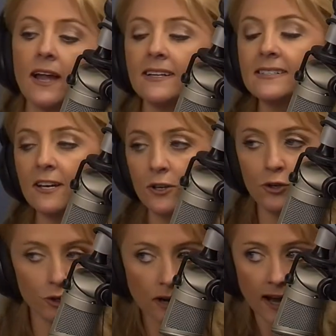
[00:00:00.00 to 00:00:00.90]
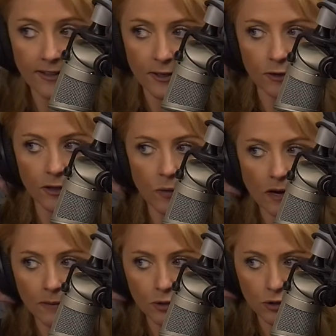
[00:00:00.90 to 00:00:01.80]
I can tell you, you're not the only
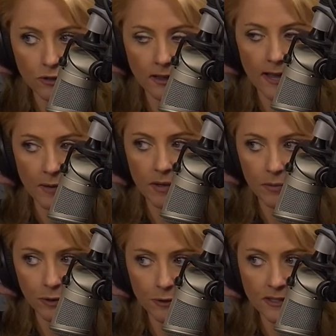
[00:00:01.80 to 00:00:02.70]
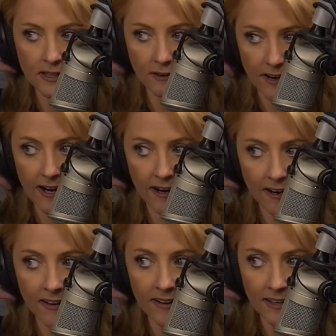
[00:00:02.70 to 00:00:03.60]
one. I'm sure there's a lot of people using their mm,
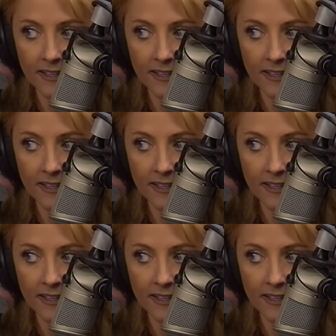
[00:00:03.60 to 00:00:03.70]
air right.